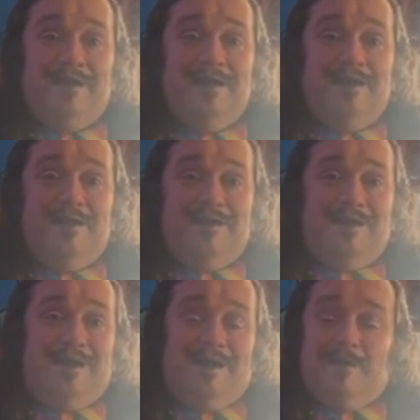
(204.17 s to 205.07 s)

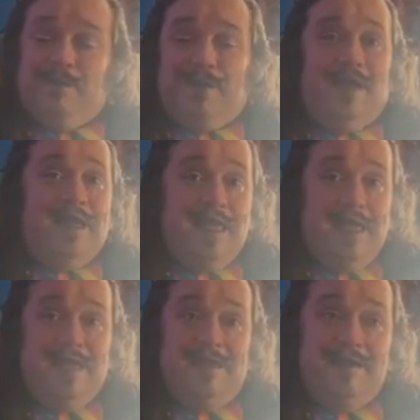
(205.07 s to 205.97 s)
And
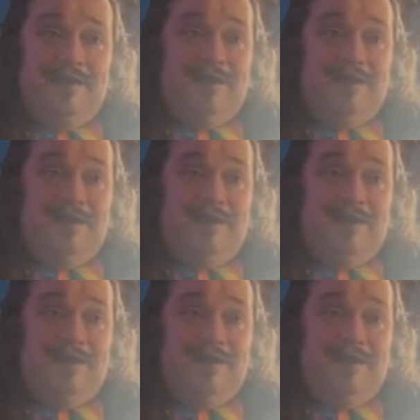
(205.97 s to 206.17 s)
he